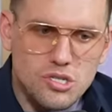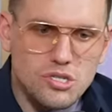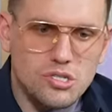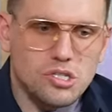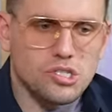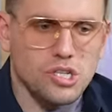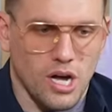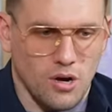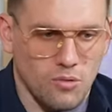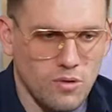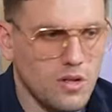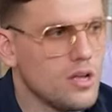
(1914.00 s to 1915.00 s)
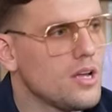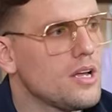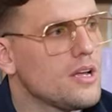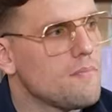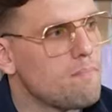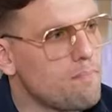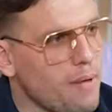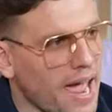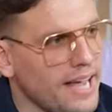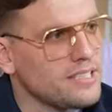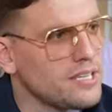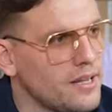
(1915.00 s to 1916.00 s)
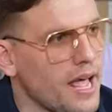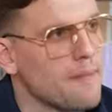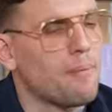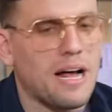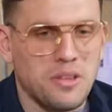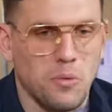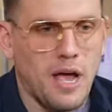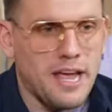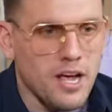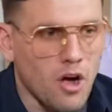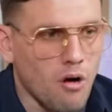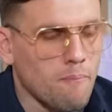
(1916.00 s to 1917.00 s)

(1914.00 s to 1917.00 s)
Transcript: was it so paint it and by the way